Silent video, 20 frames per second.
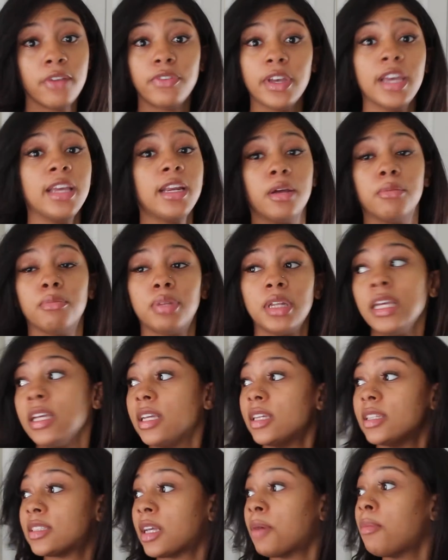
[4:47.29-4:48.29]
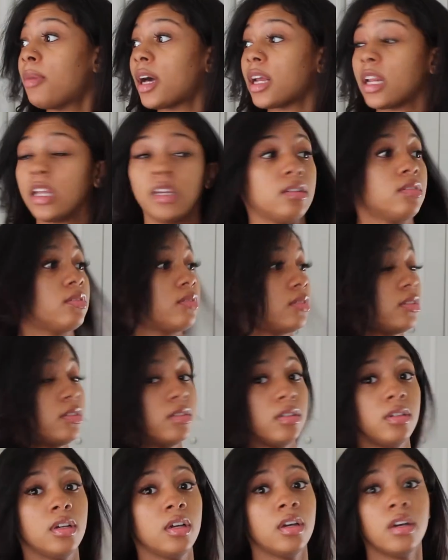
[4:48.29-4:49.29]
feed him please somebody
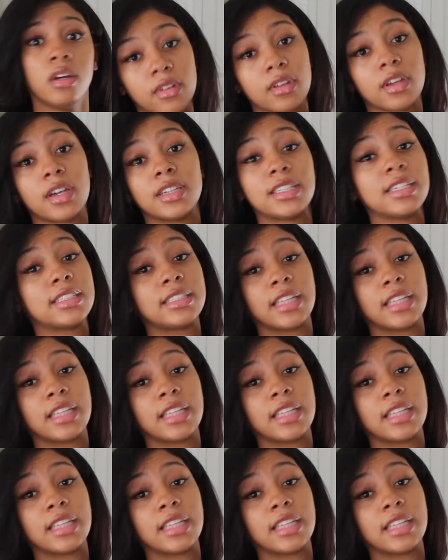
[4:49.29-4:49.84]
because